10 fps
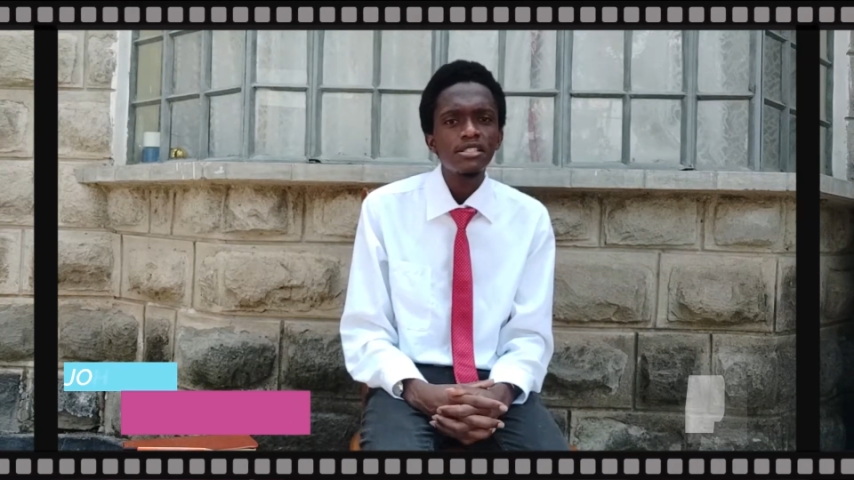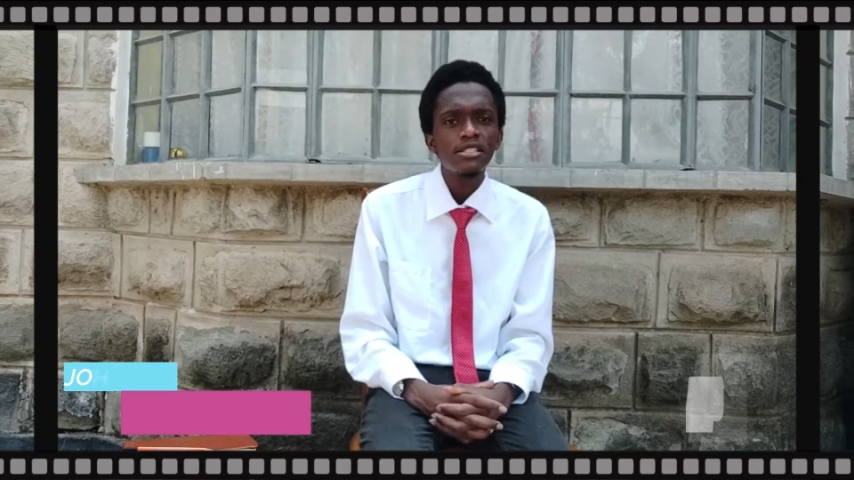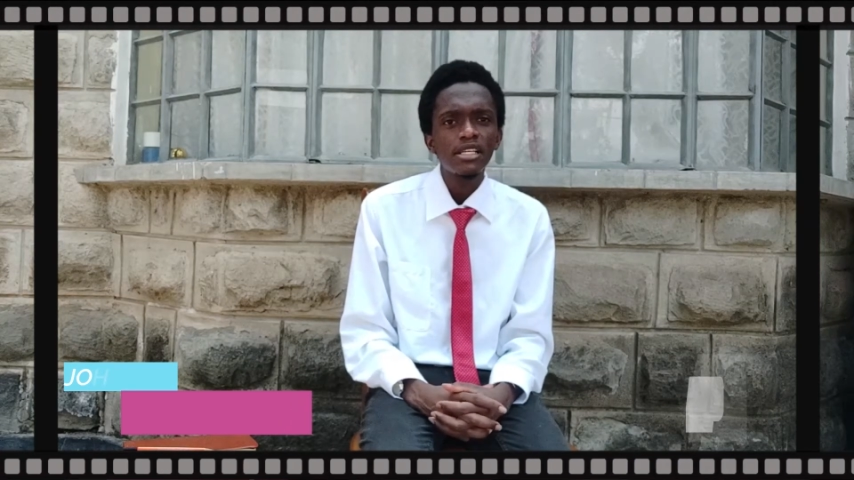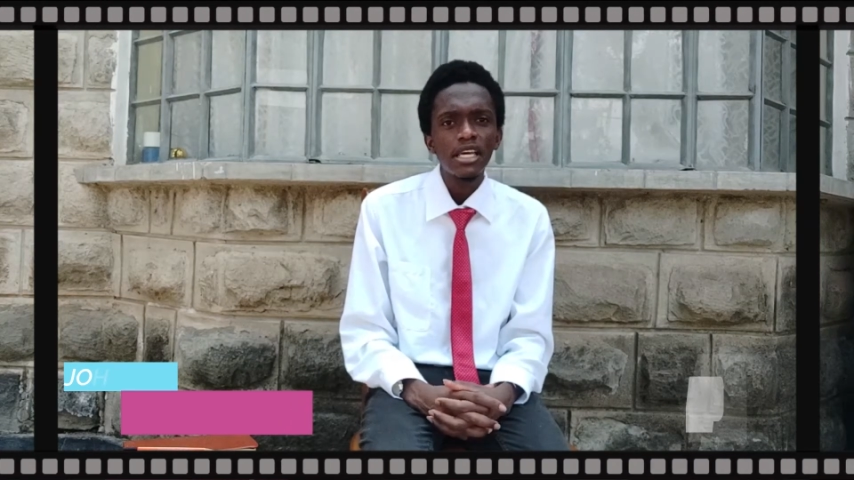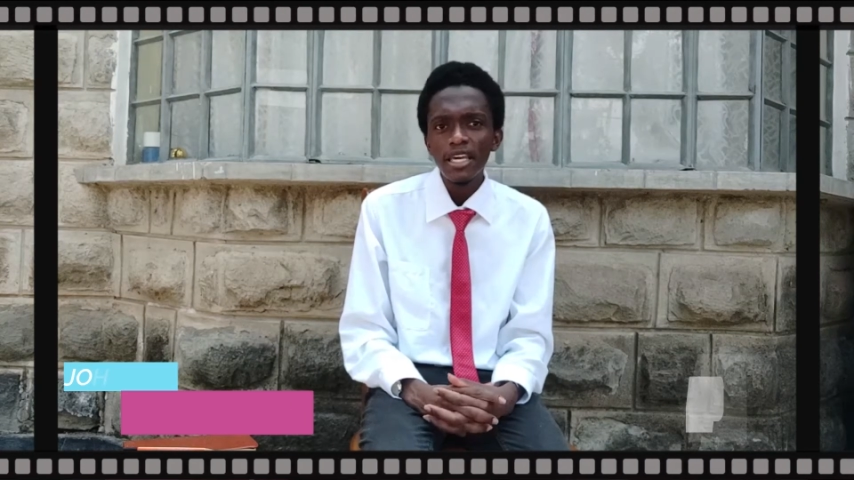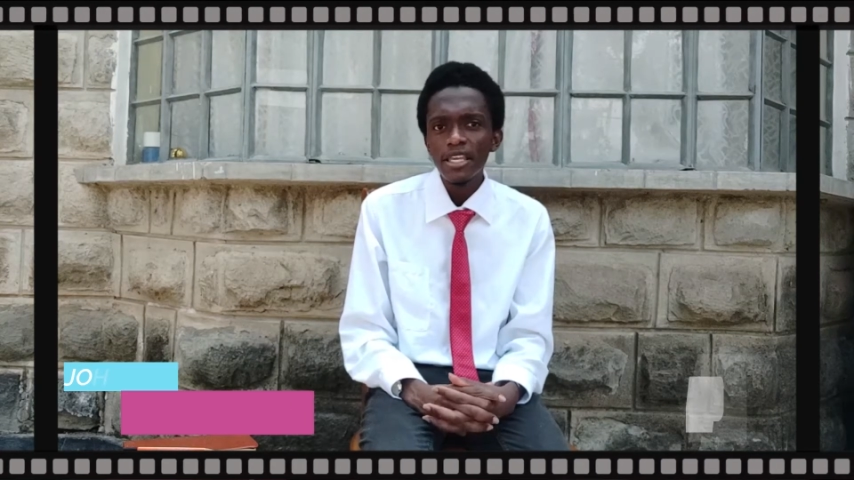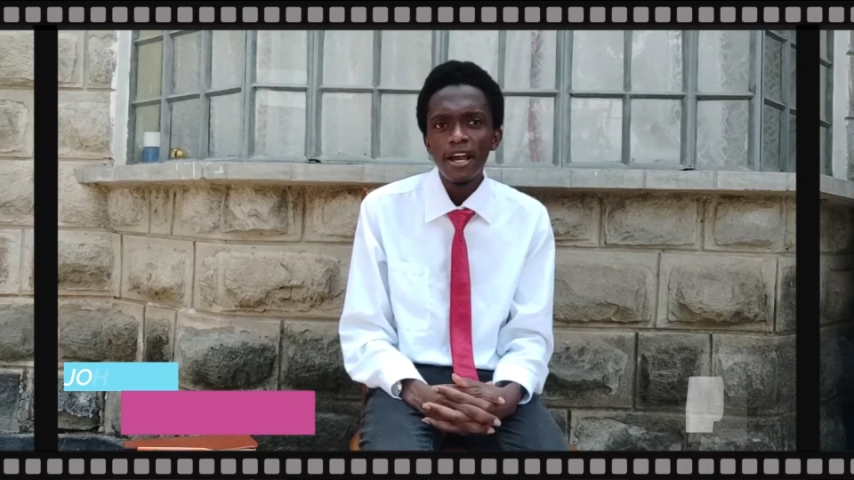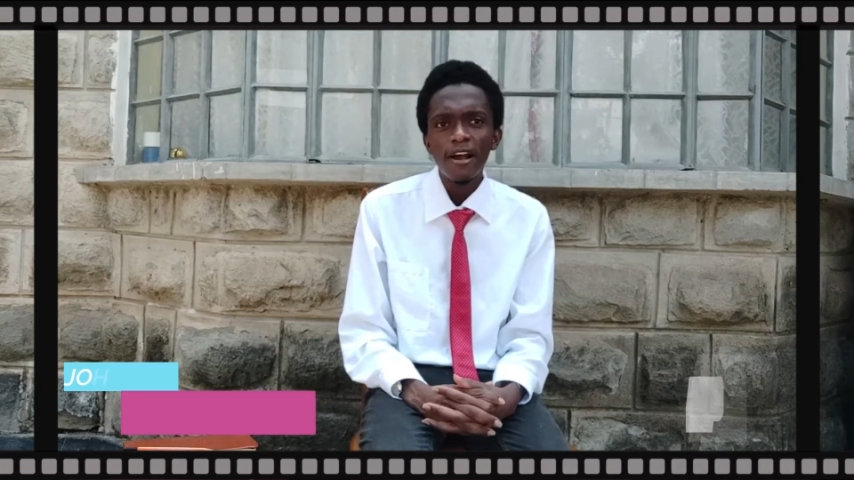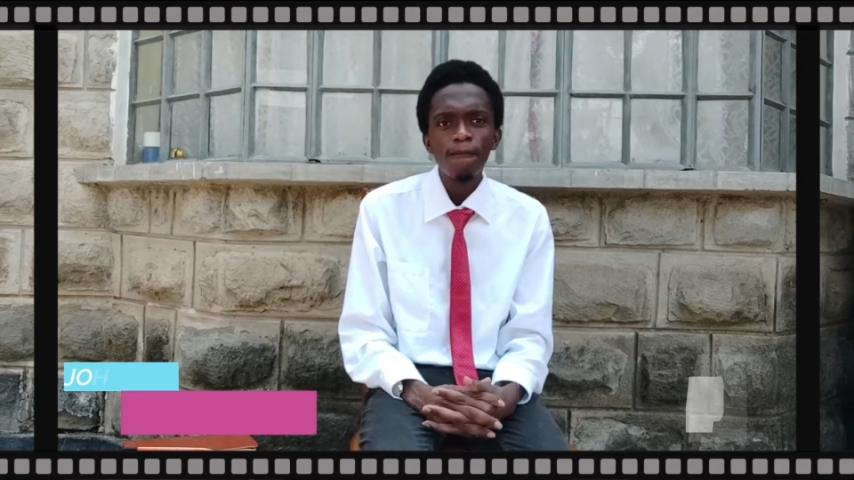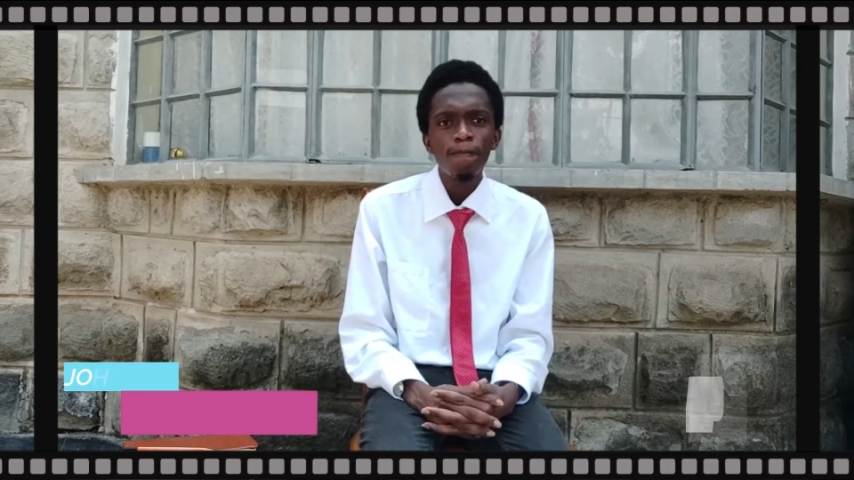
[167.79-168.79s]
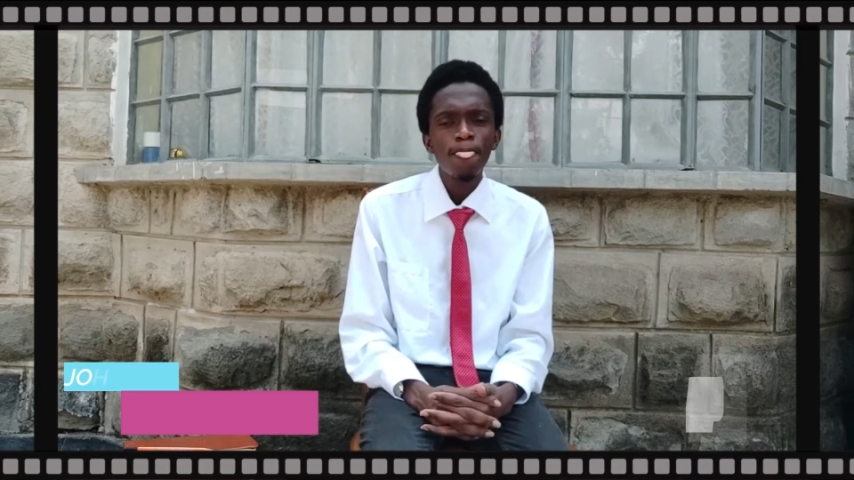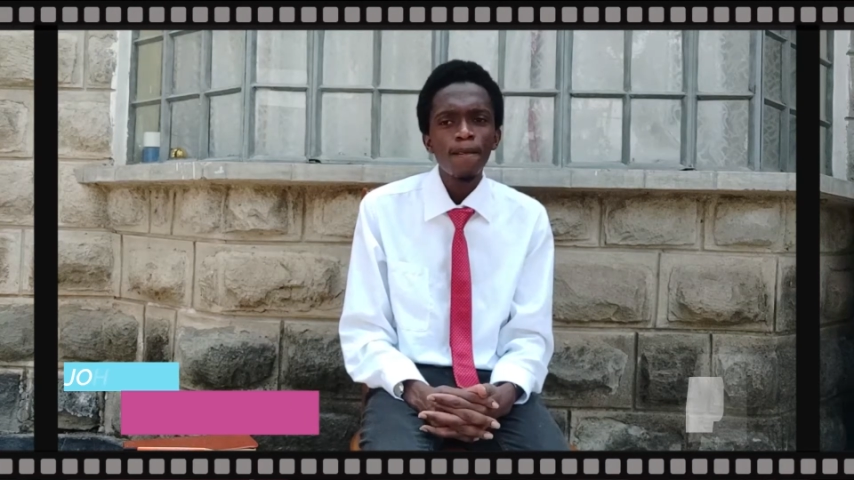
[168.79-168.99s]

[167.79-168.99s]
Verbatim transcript: in Kenya,